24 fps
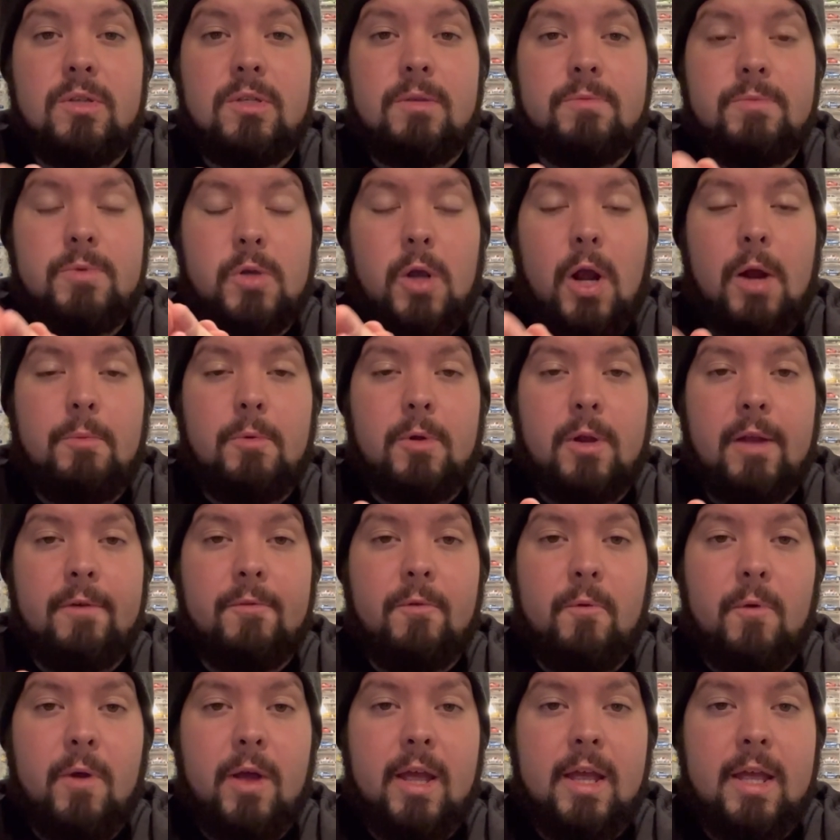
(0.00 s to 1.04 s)
subscriber
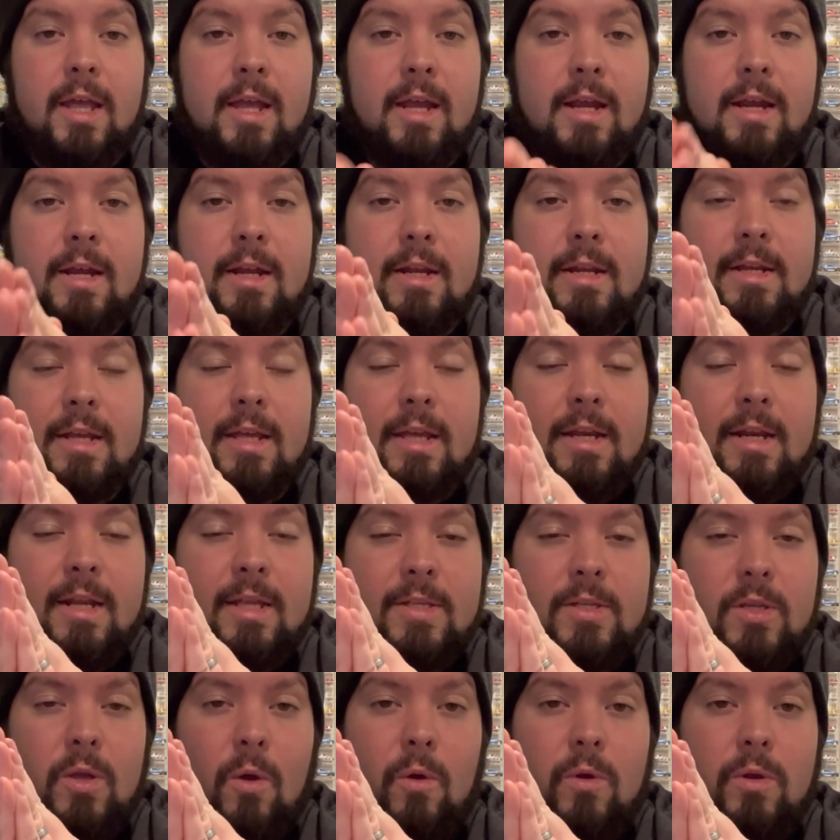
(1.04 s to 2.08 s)
giveaway. And it
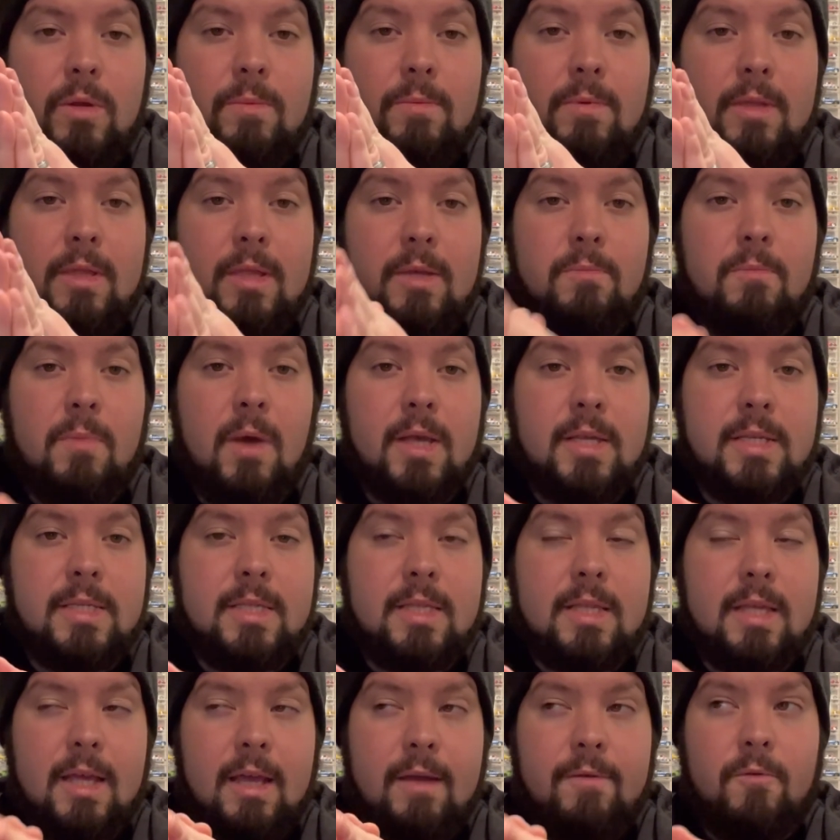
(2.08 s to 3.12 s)
is going to be the
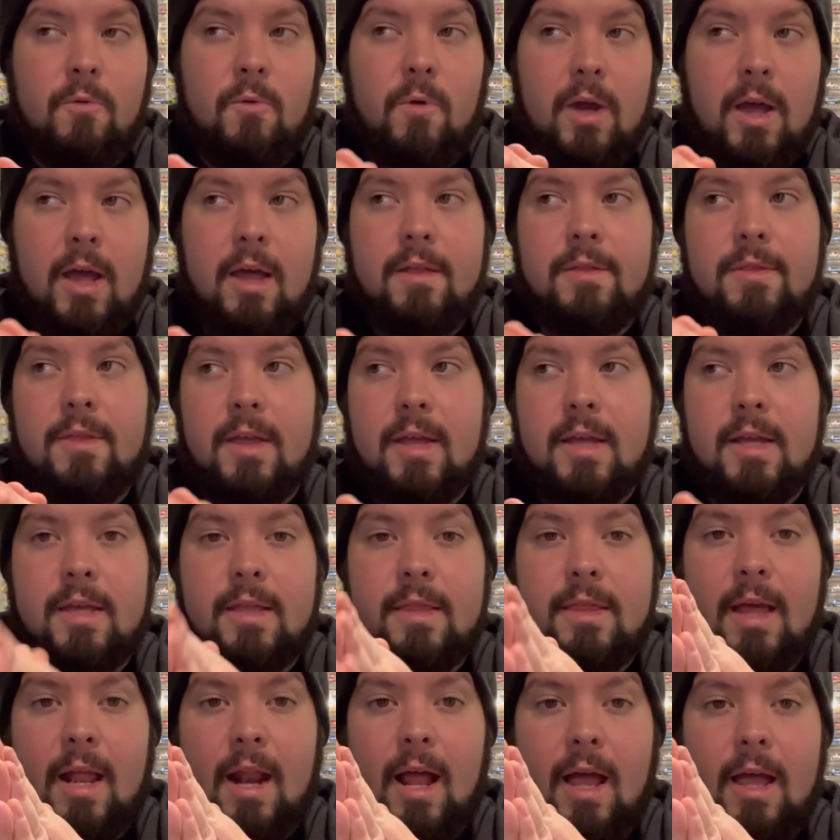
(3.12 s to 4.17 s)
best giveaway I think
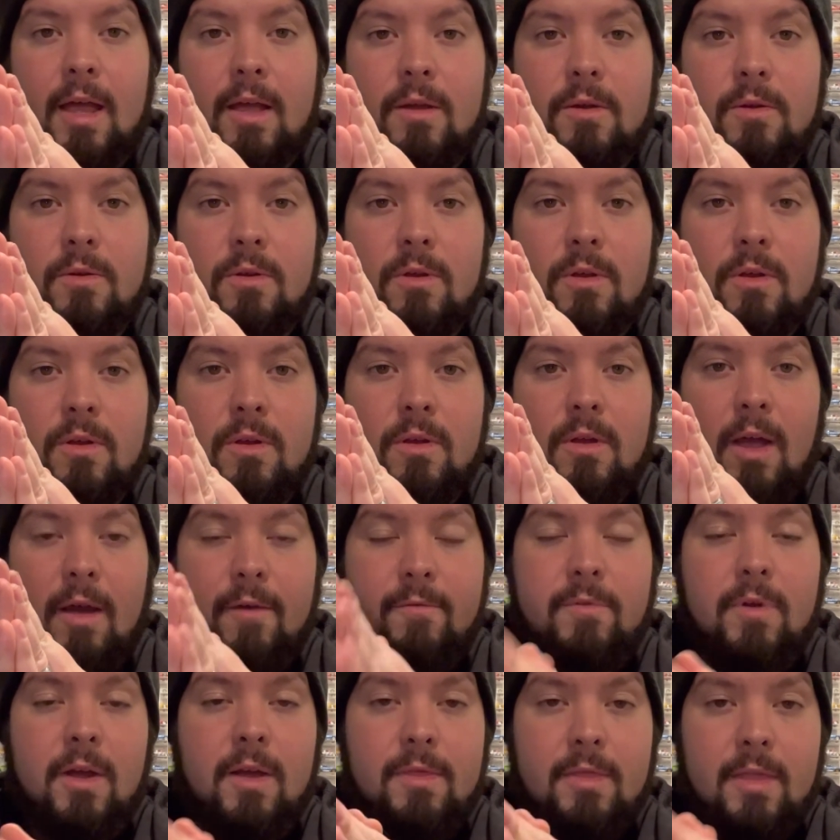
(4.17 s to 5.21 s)
that I have
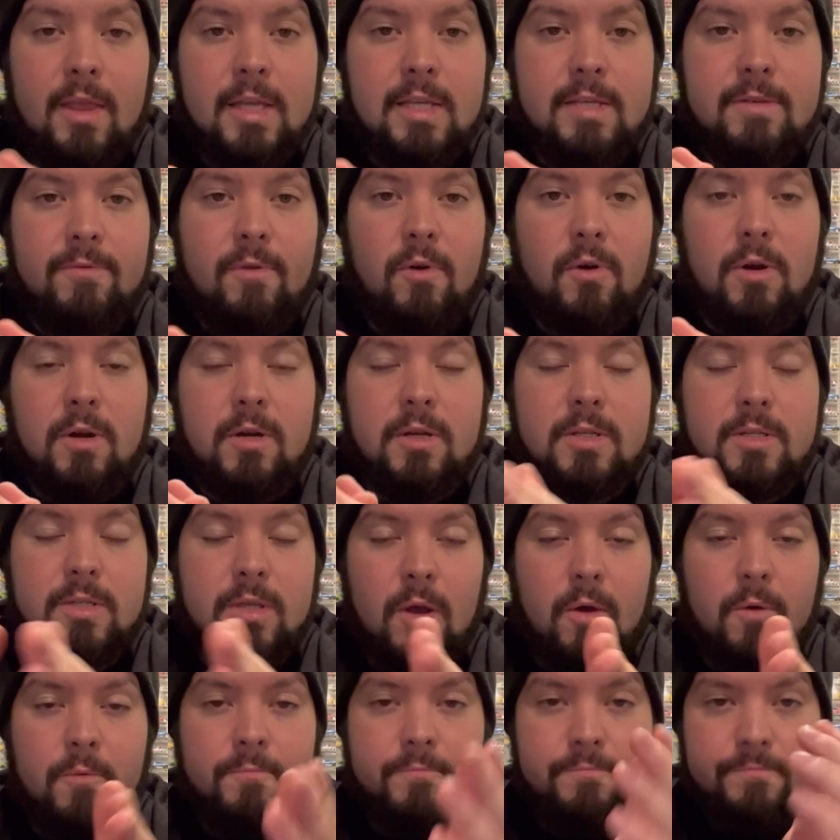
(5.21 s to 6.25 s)
done thus far.
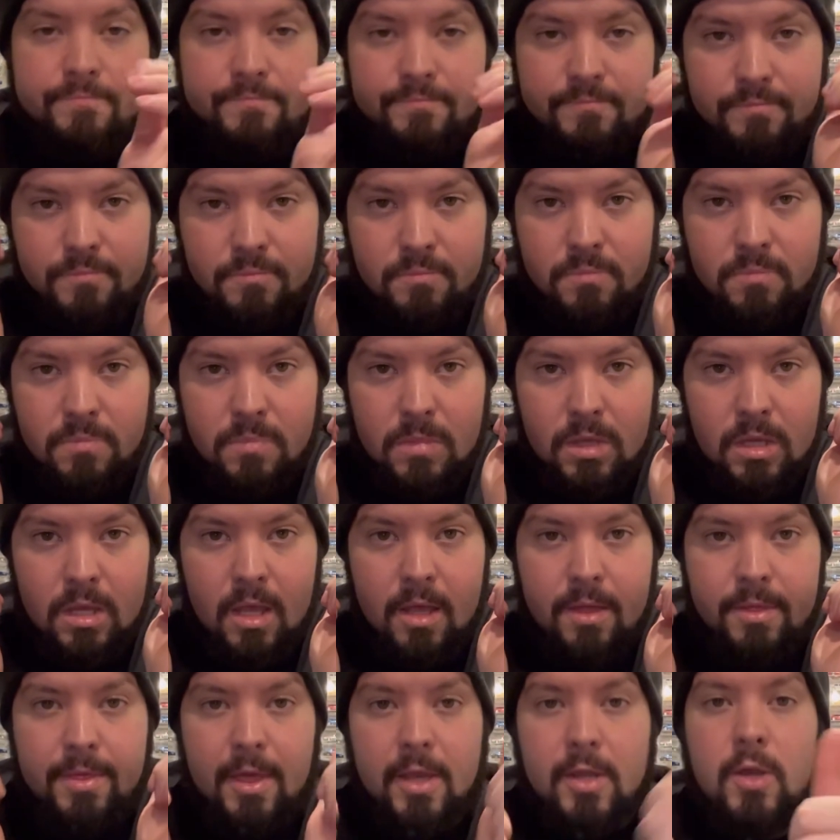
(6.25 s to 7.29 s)
So
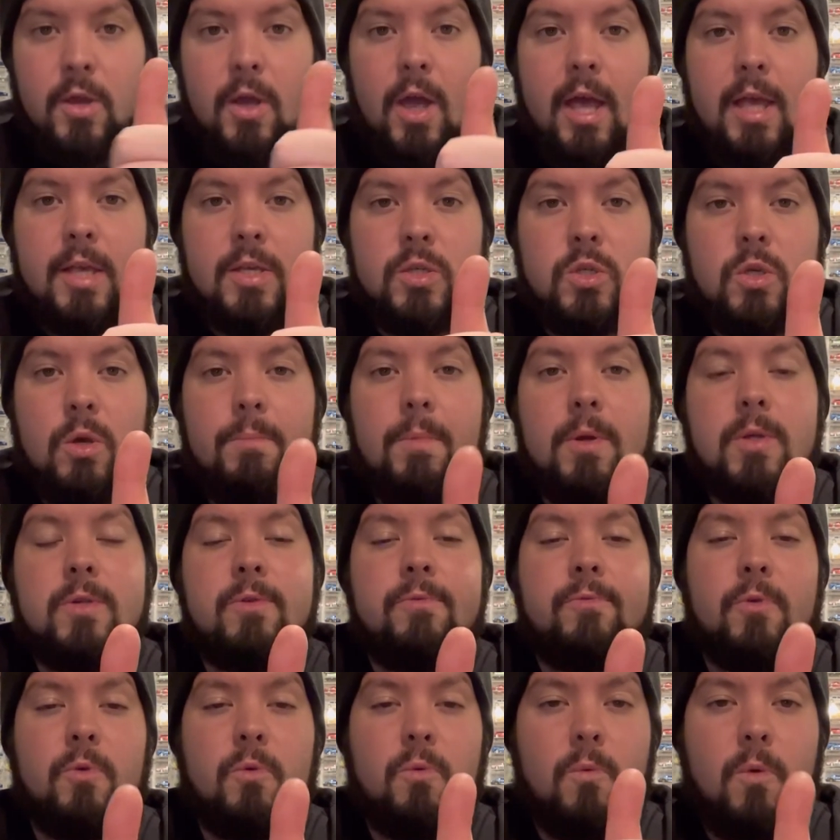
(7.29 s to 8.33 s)
Thank you guys so much
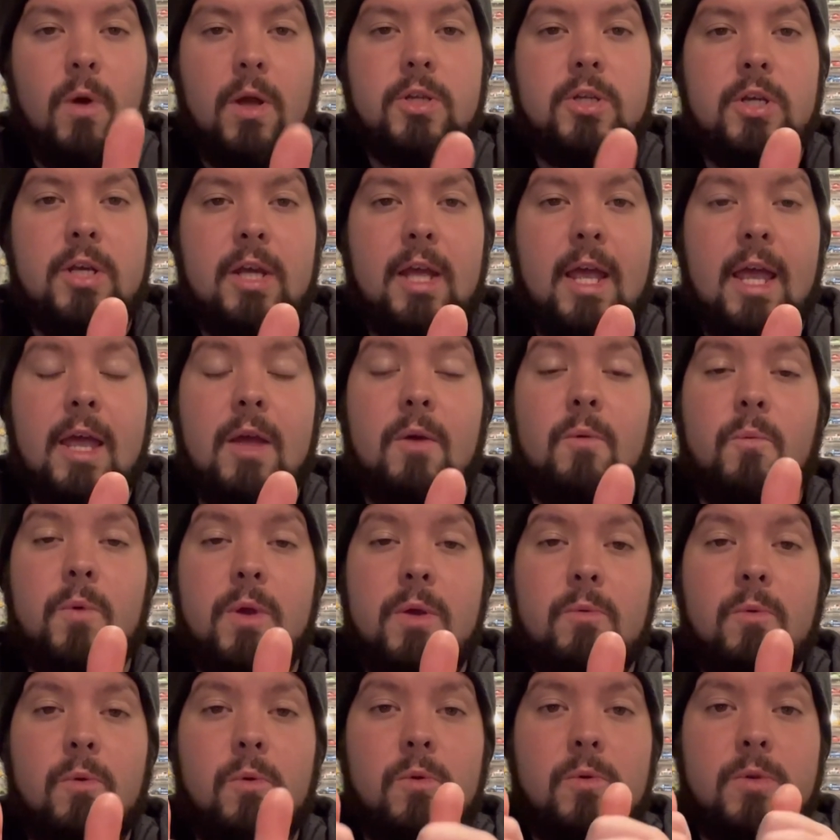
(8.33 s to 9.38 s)
for watching, and we
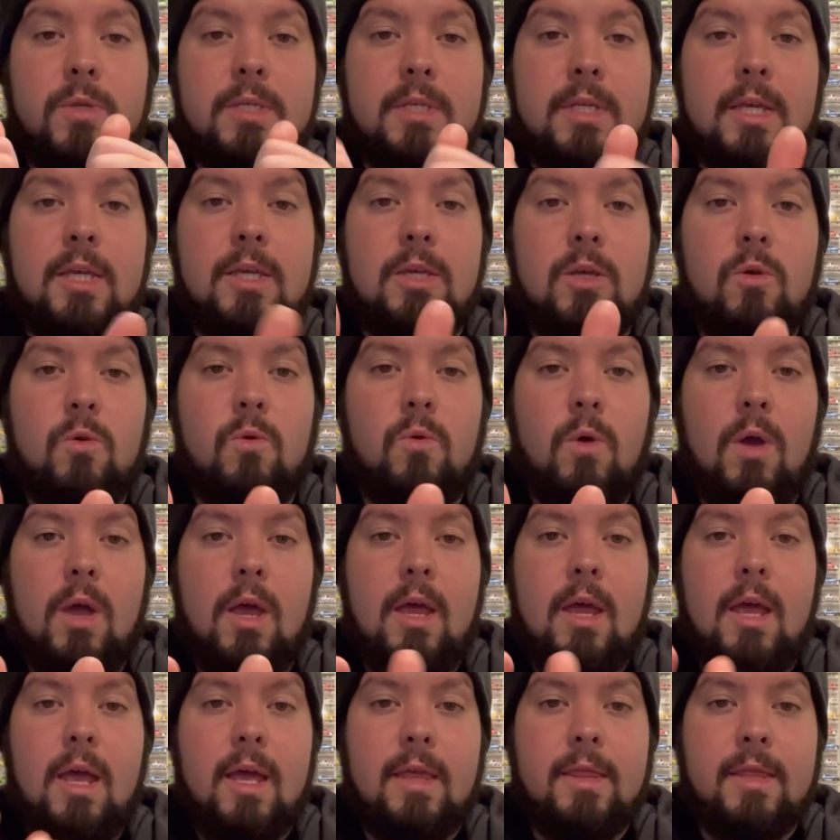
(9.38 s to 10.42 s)
will see you
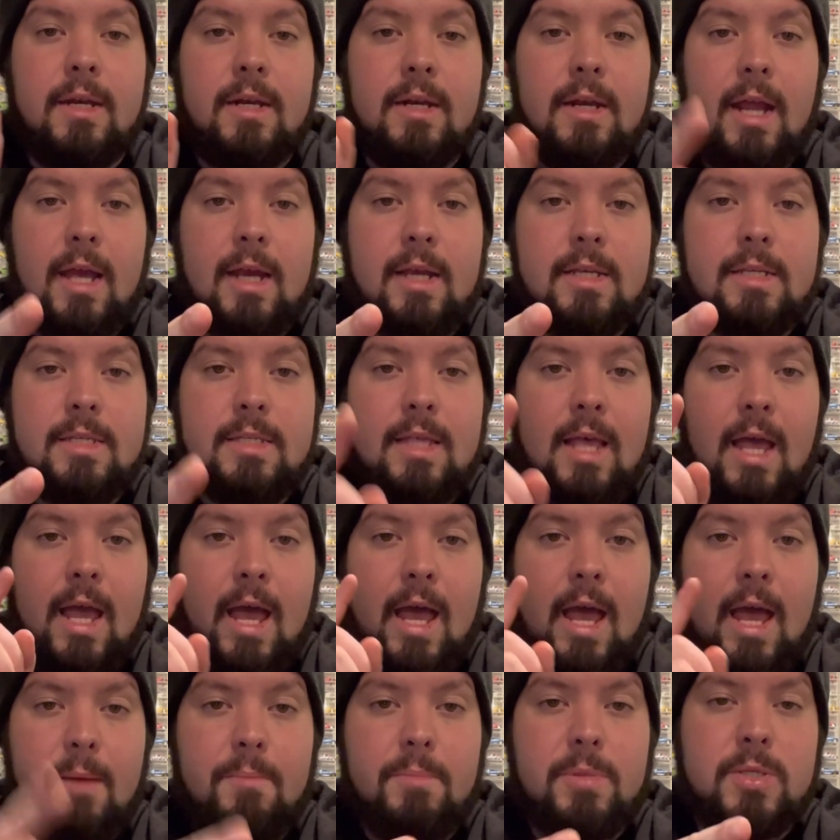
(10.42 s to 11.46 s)
in the next
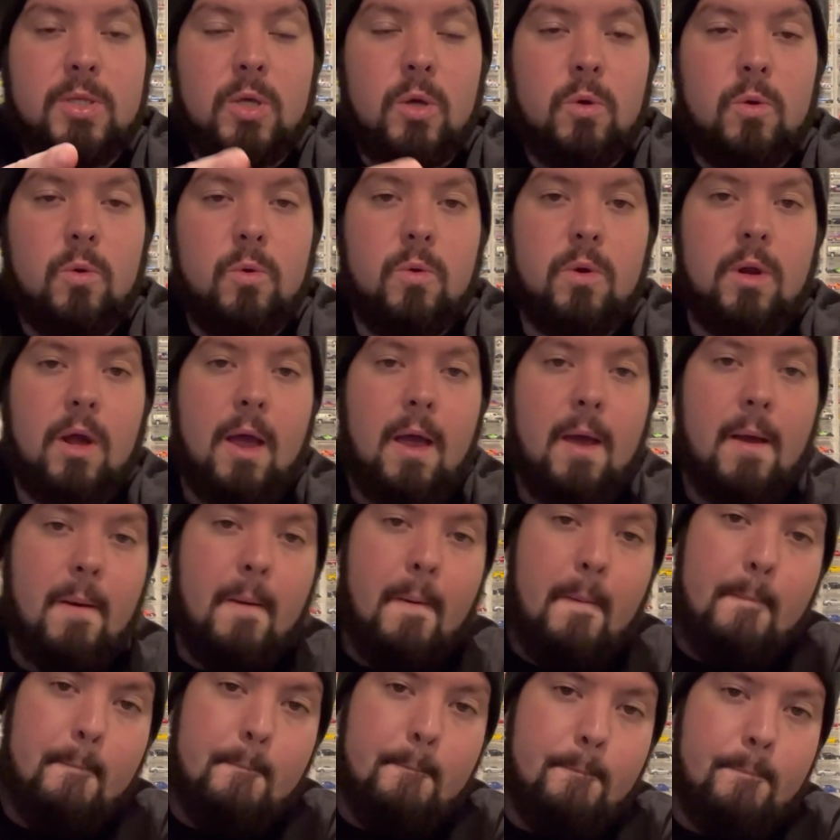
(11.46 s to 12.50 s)
episode.
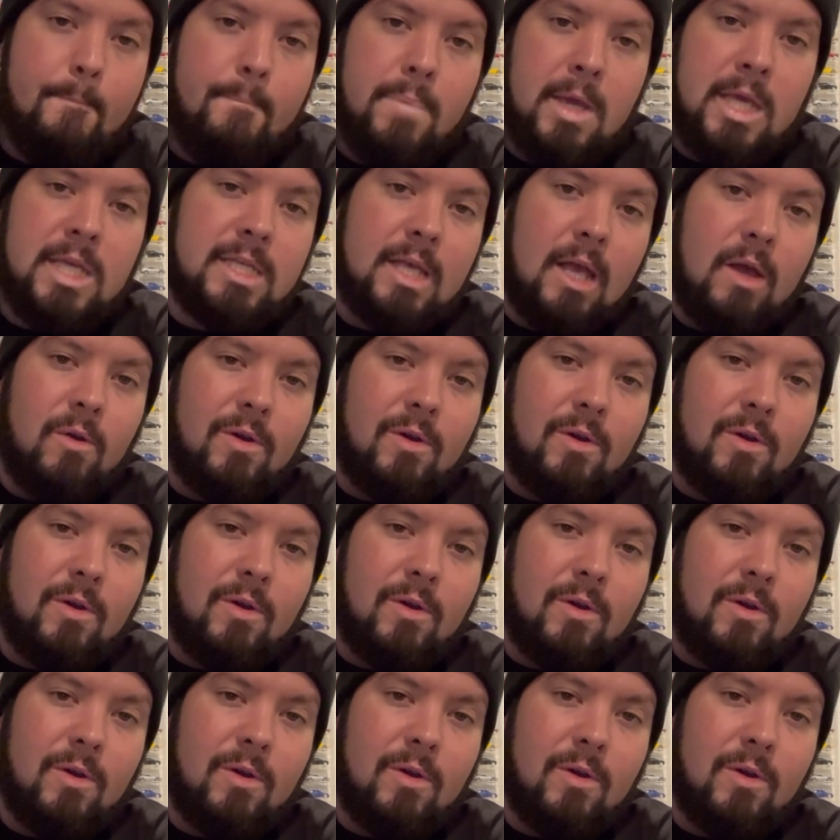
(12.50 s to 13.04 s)
Peace out,